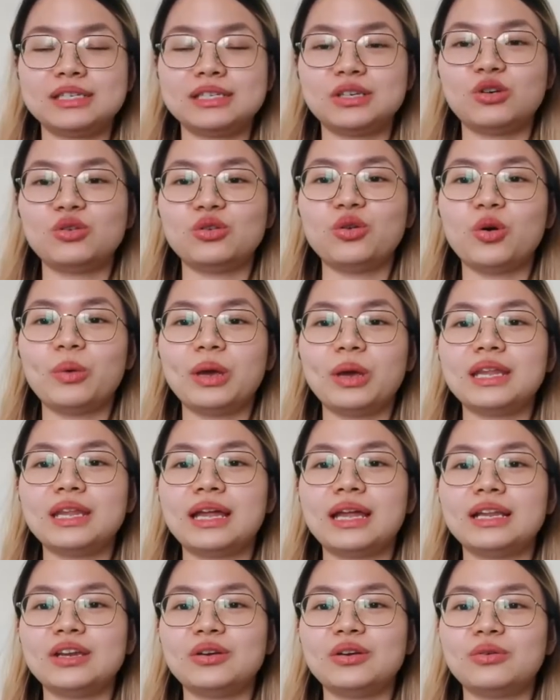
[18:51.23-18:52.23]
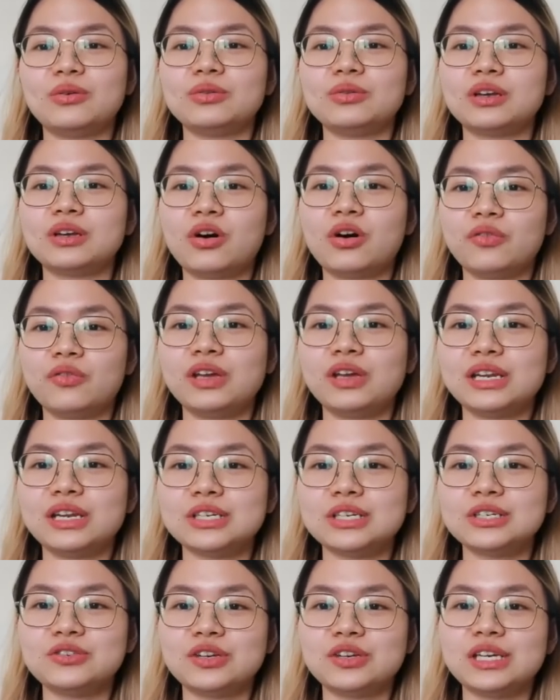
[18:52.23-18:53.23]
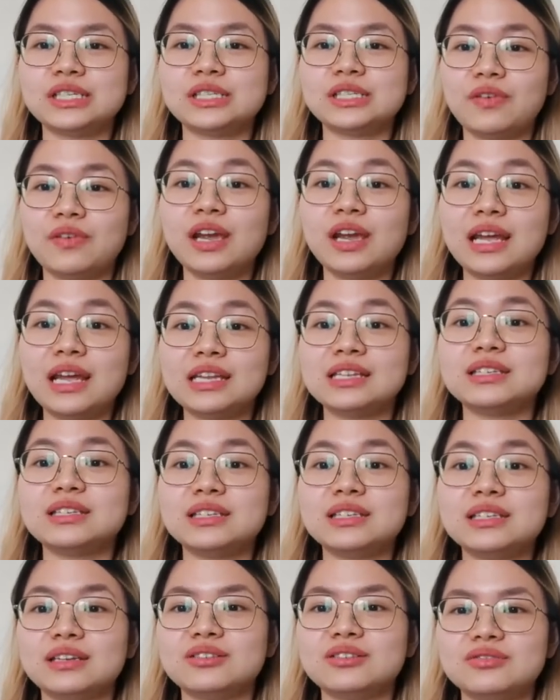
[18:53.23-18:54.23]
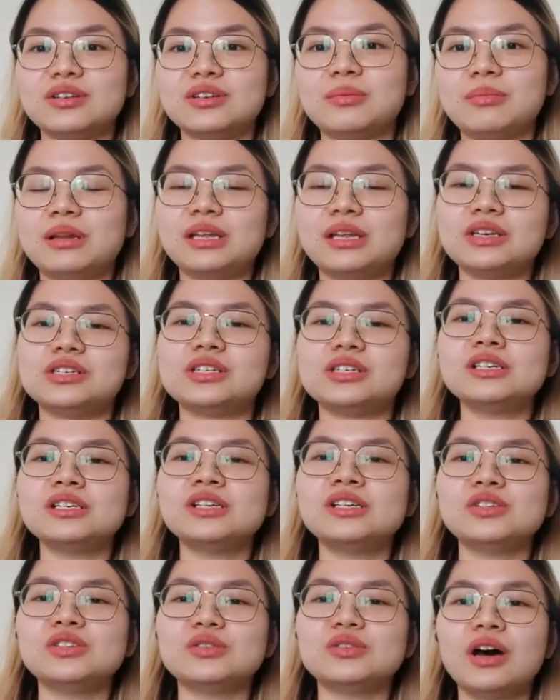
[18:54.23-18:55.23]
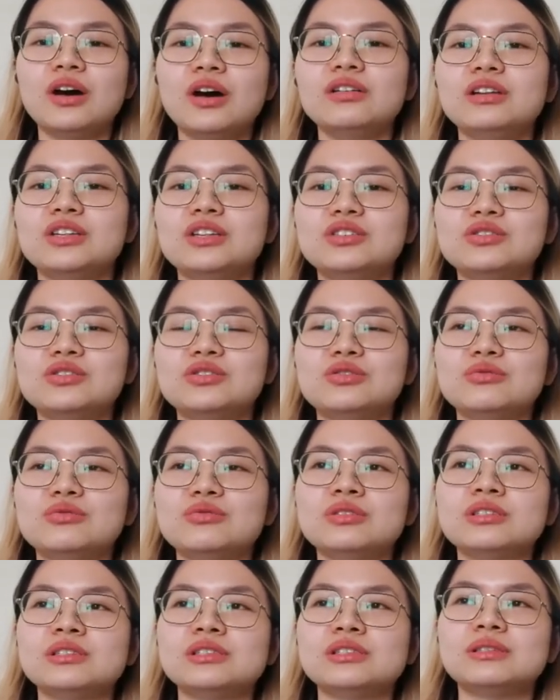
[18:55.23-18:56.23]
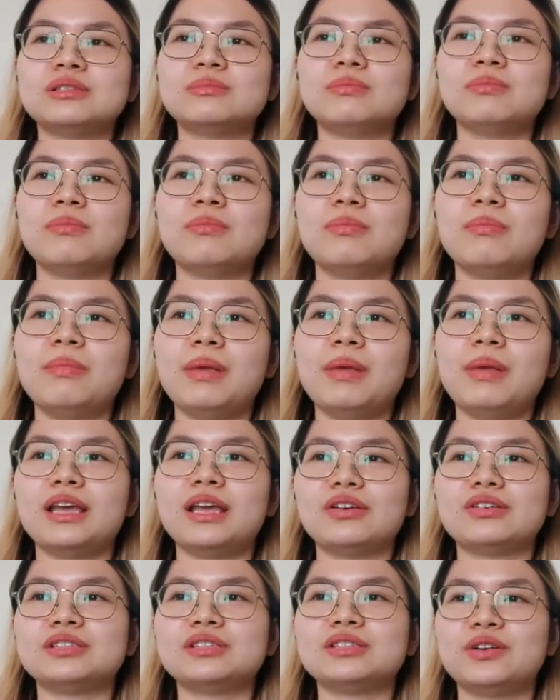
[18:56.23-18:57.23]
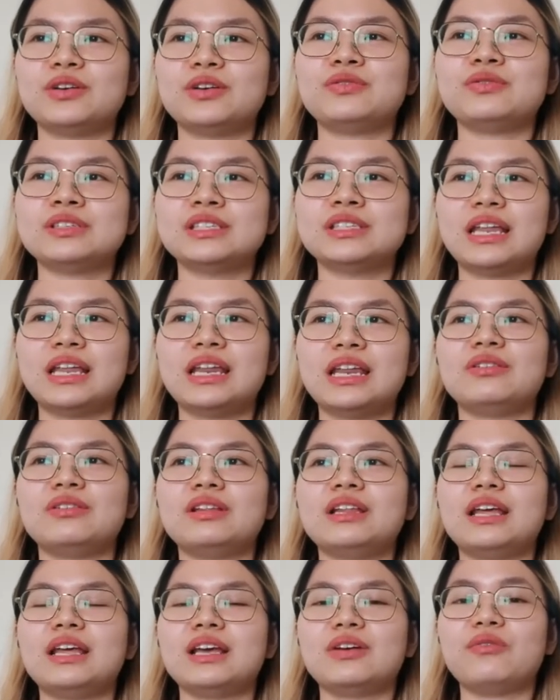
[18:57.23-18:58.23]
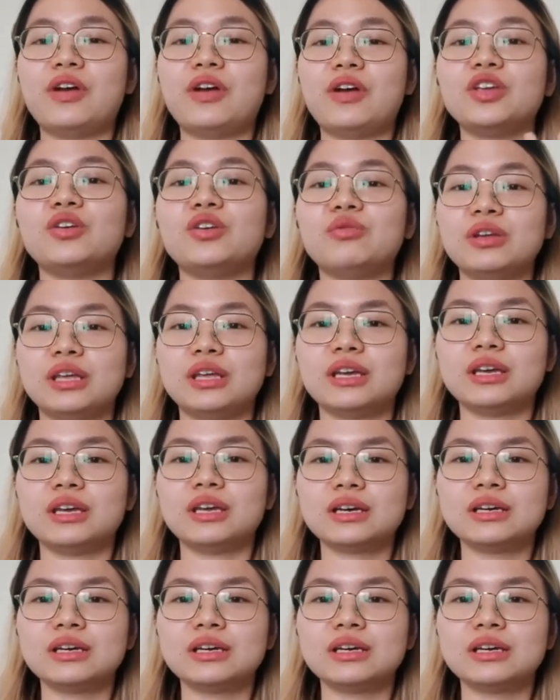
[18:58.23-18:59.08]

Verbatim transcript: You know, knowing that, you know, the coffee industry is a very dense industry in Malaysia. So how did you make yourself stand out, like very unique?